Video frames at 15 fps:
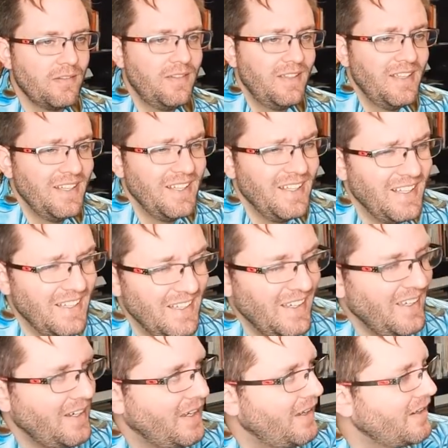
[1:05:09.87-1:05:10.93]

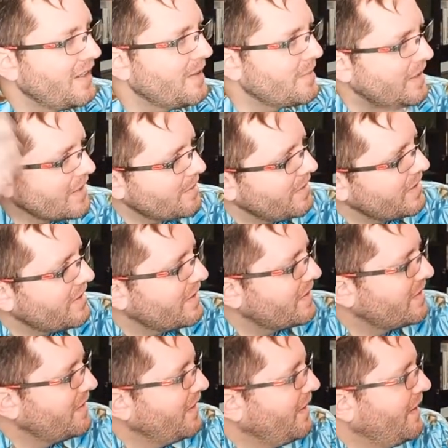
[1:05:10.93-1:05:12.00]
how did I end up talking about
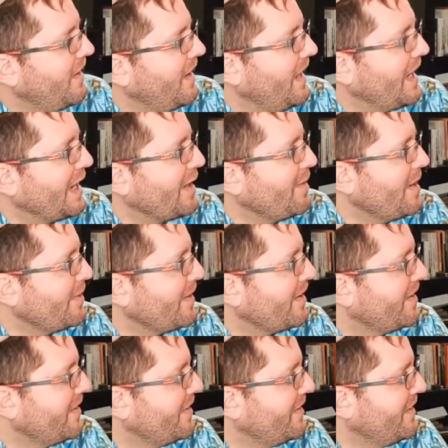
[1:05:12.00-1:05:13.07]
this? I don't remember.